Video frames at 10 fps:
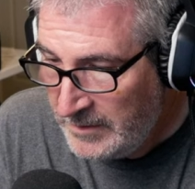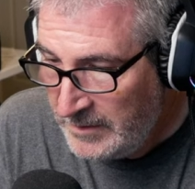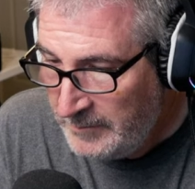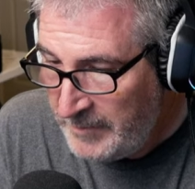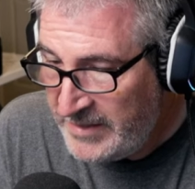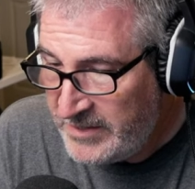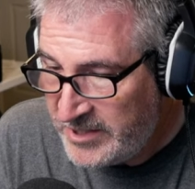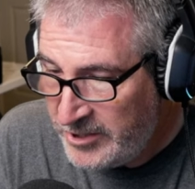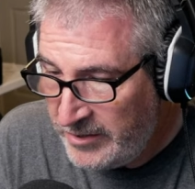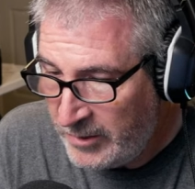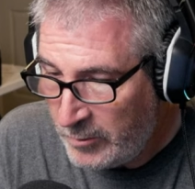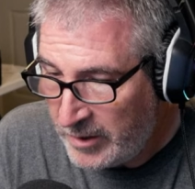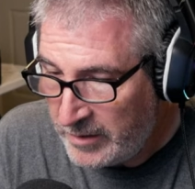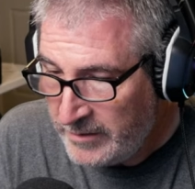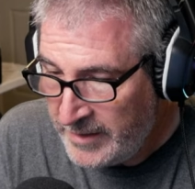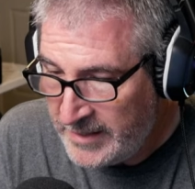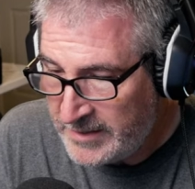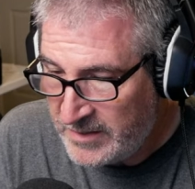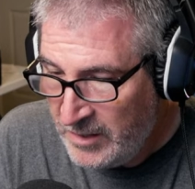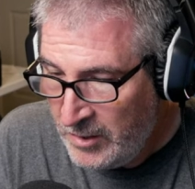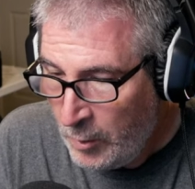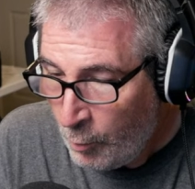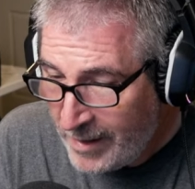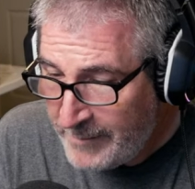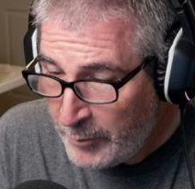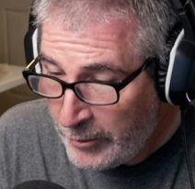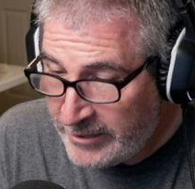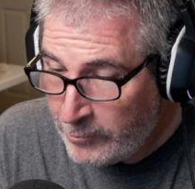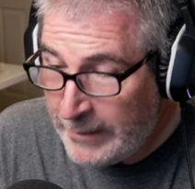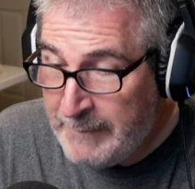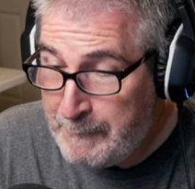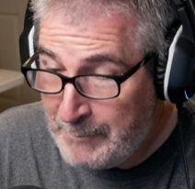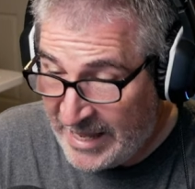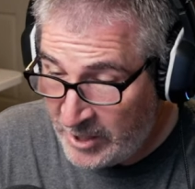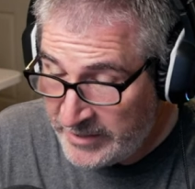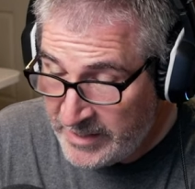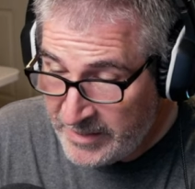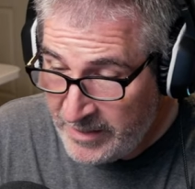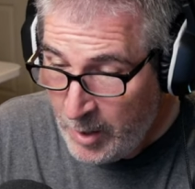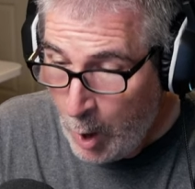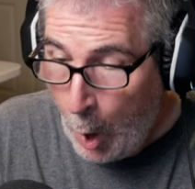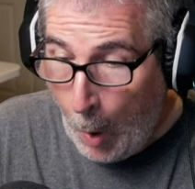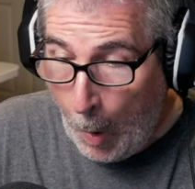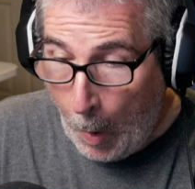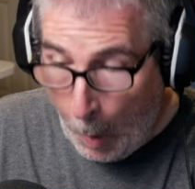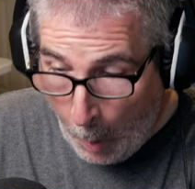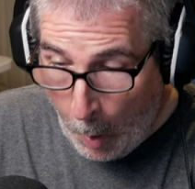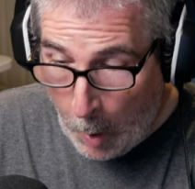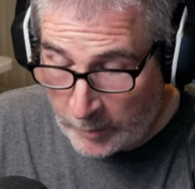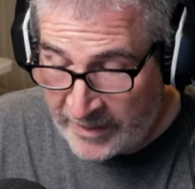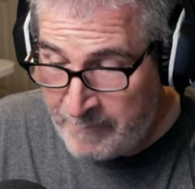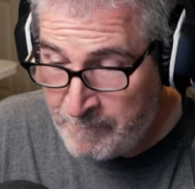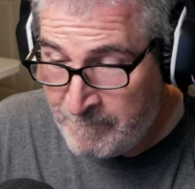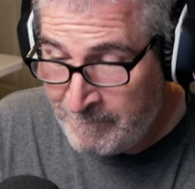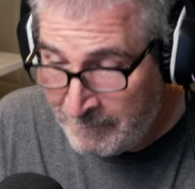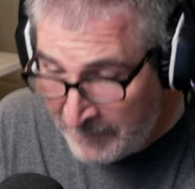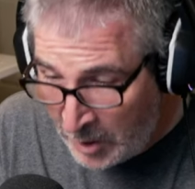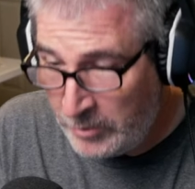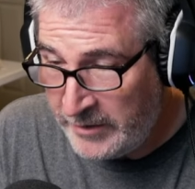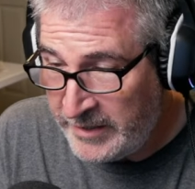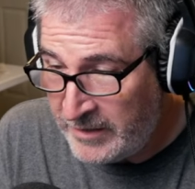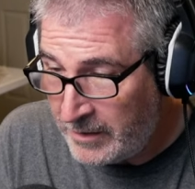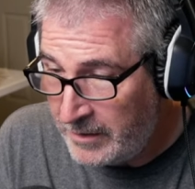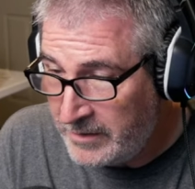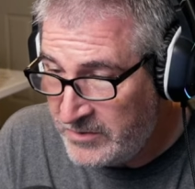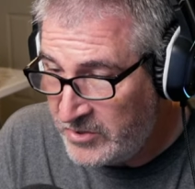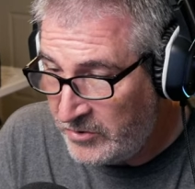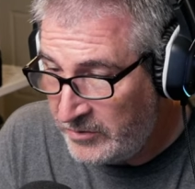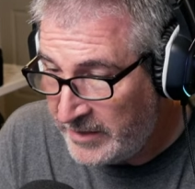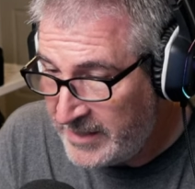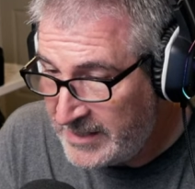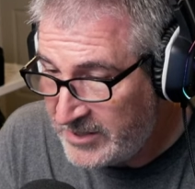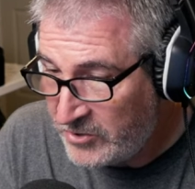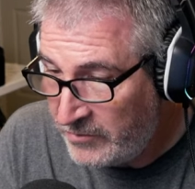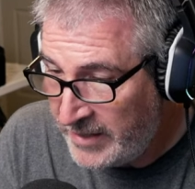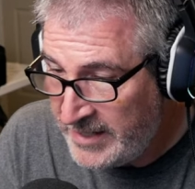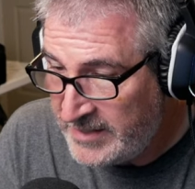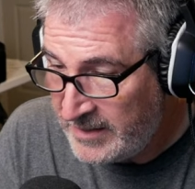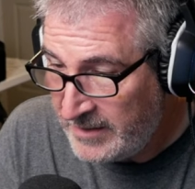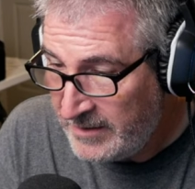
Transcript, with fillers: Made the steering work. Nice. 1.3 billion? Holy moly, Gargonzoli. That's crazy.